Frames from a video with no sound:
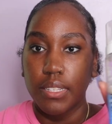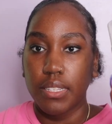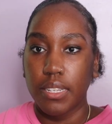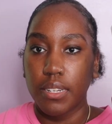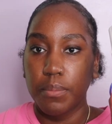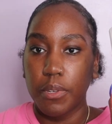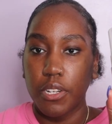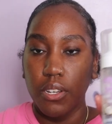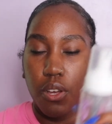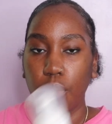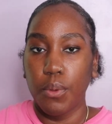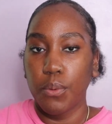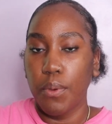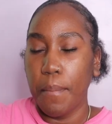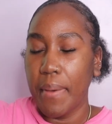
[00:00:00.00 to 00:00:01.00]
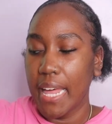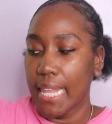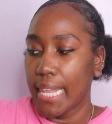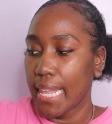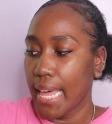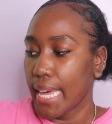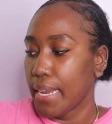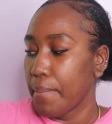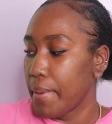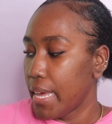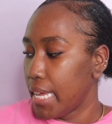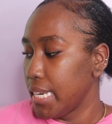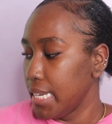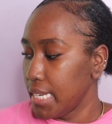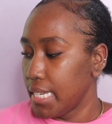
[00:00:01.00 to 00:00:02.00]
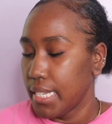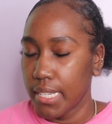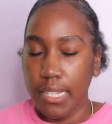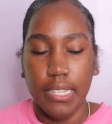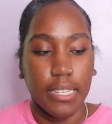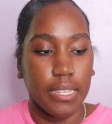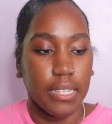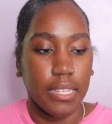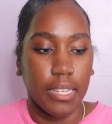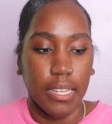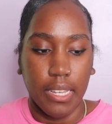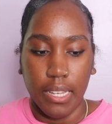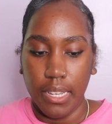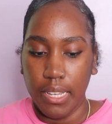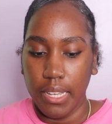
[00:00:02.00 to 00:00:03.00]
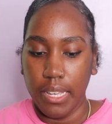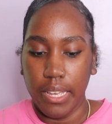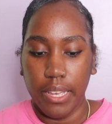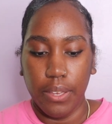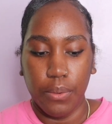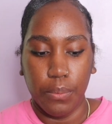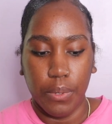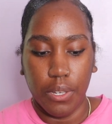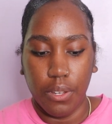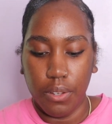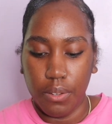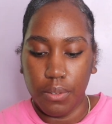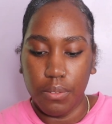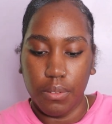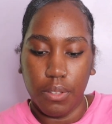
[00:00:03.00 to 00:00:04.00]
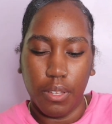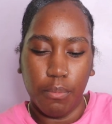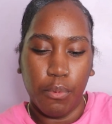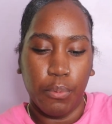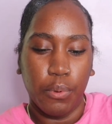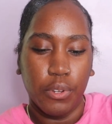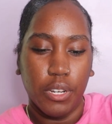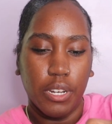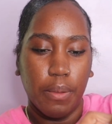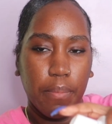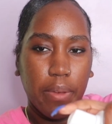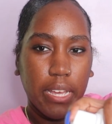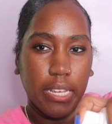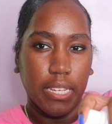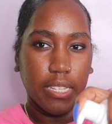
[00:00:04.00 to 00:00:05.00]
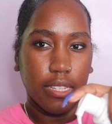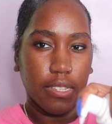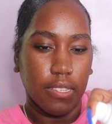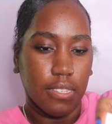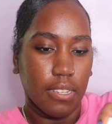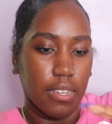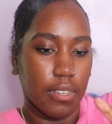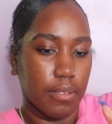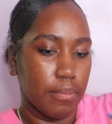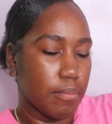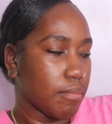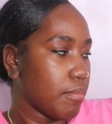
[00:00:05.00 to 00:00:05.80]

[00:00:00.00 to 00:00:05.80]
Then I'm gonna go in with my Lotta Body, and I'm gonna put it in my hand this time.